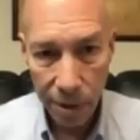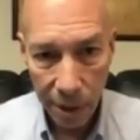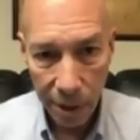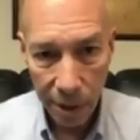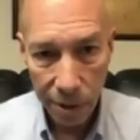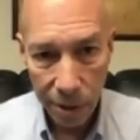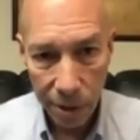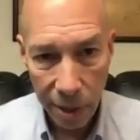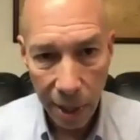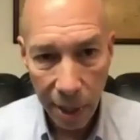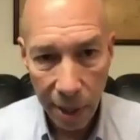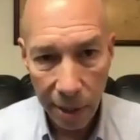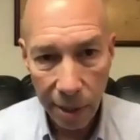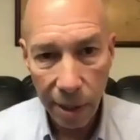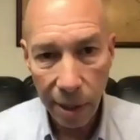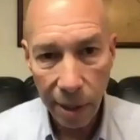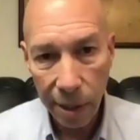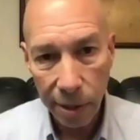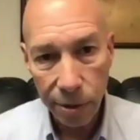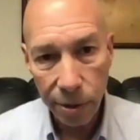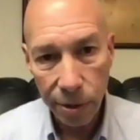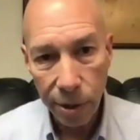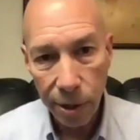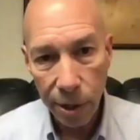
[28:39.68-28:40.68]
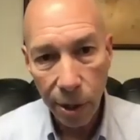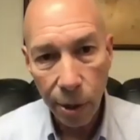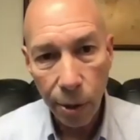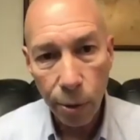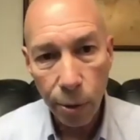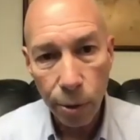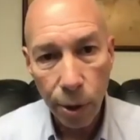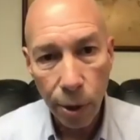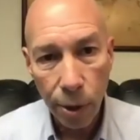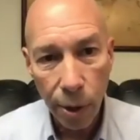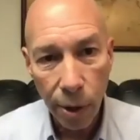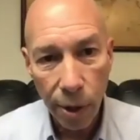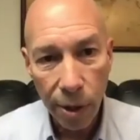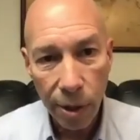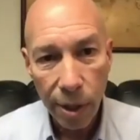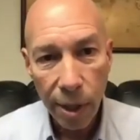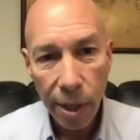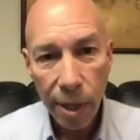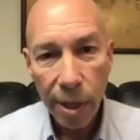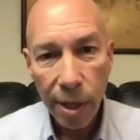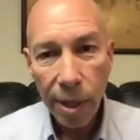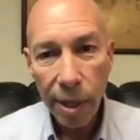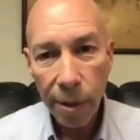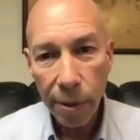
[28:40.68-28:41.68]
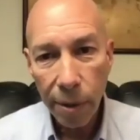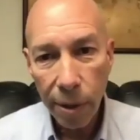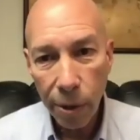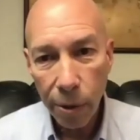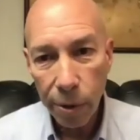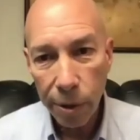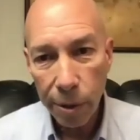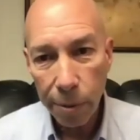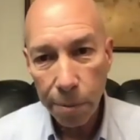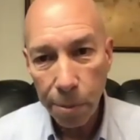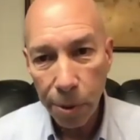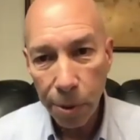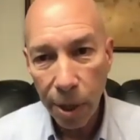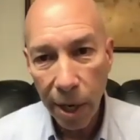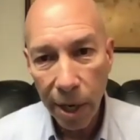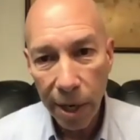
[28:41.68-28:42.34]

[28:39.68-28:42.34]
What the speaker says: like under the old law, it only applied